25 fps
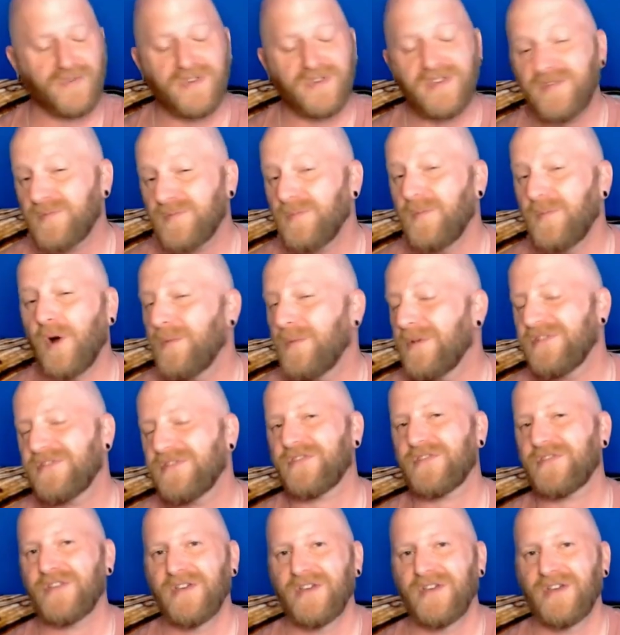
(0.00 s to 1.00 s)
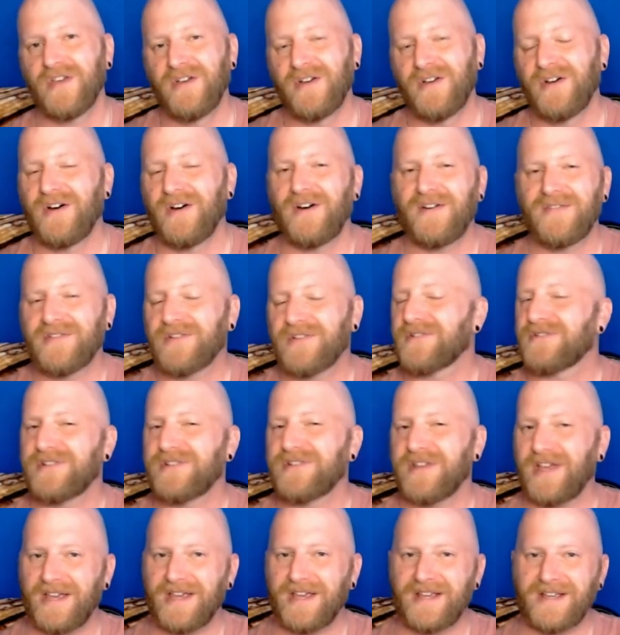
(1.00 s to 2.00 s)
moments of your
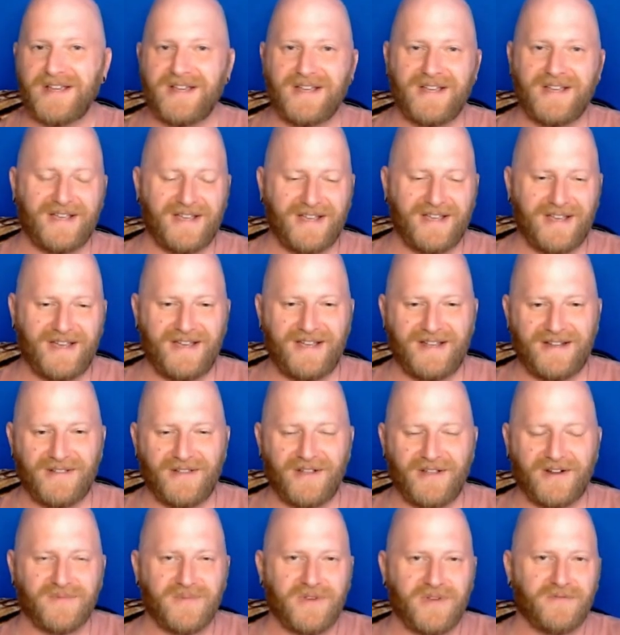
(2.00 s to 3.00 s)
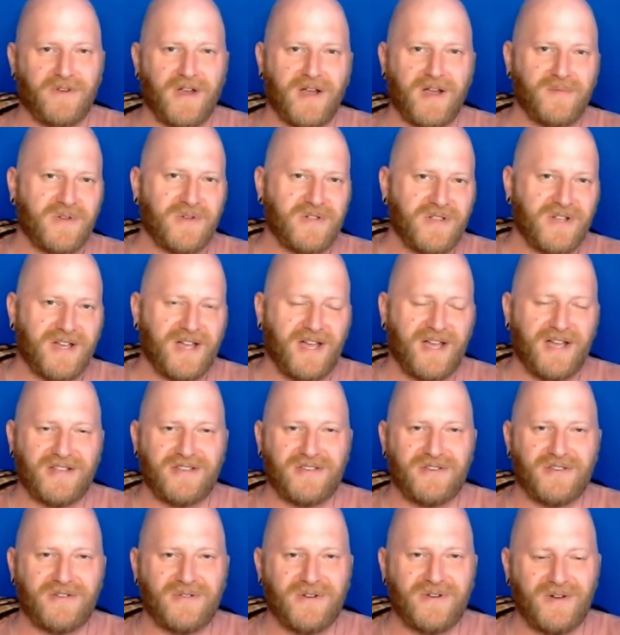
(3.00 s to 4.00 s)
day and letting me ramble at
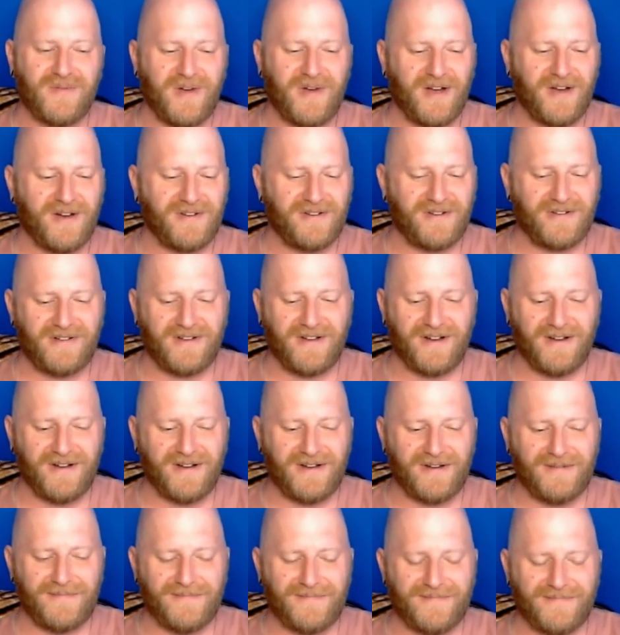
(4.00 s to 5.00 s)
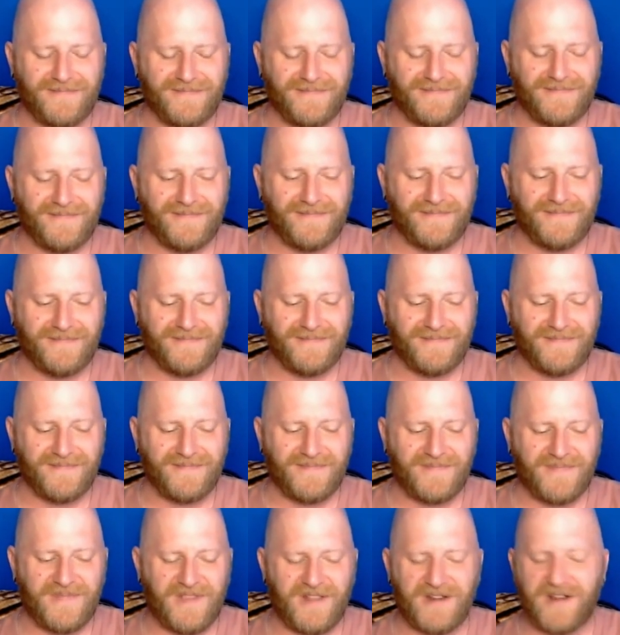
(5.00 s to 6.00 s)
you about the
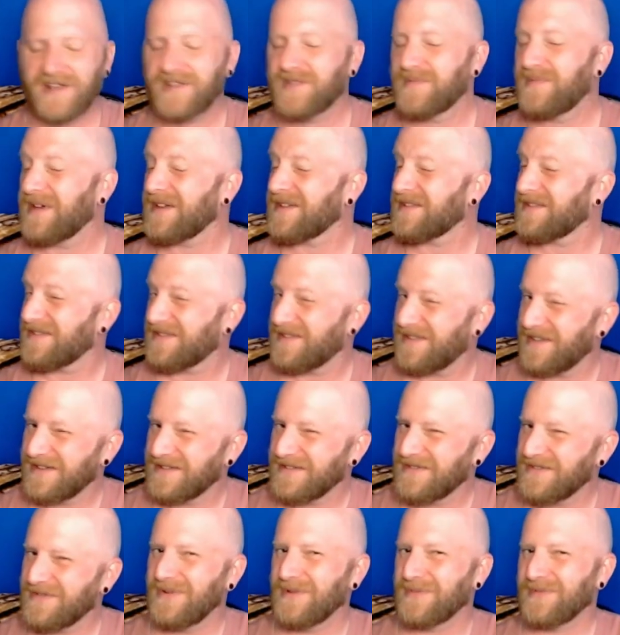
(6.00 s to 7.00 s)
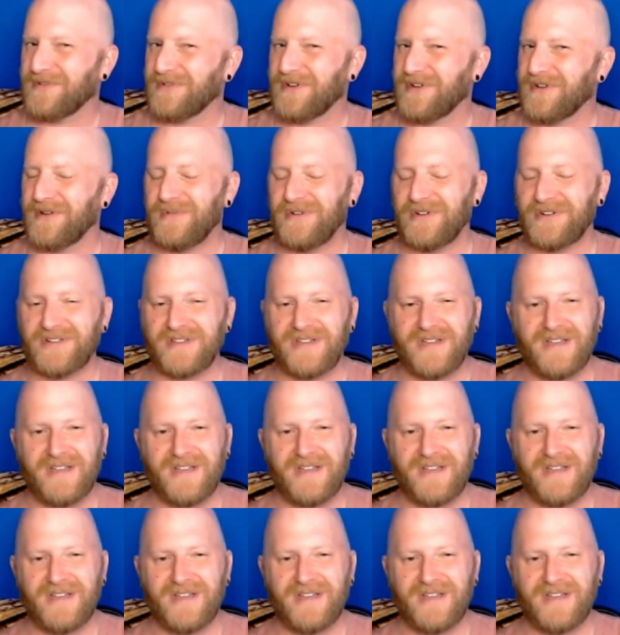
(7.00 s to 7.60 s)
next best thing to a prayer book.